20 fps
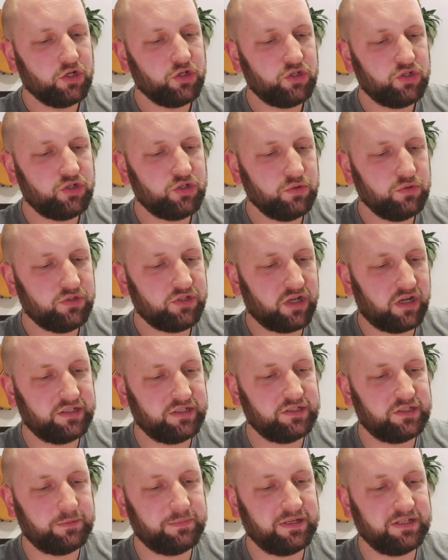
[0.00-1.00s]
shoe
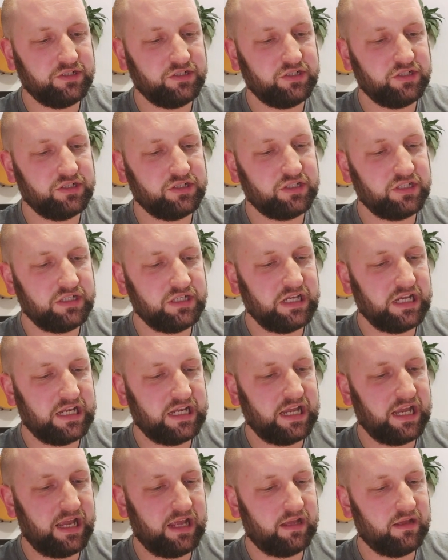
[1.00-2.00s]
shine sponges that you
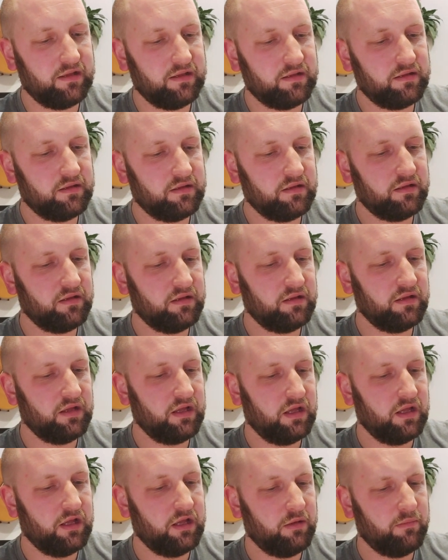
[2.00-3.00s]
get,
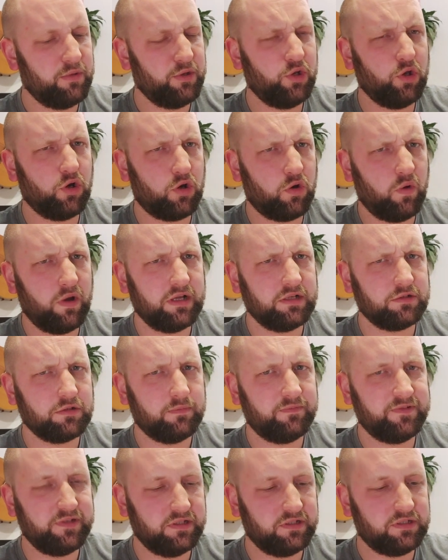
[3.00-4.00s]
but not quite as
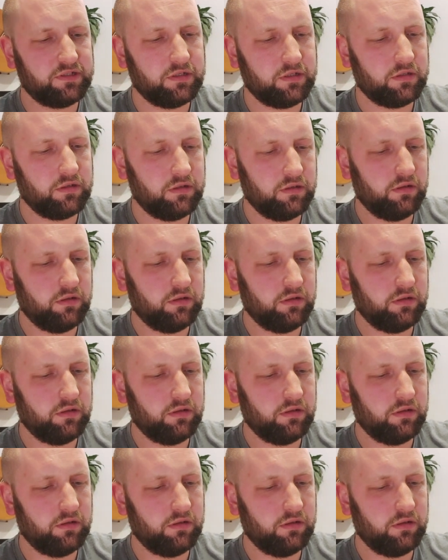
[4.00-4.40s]
obvious.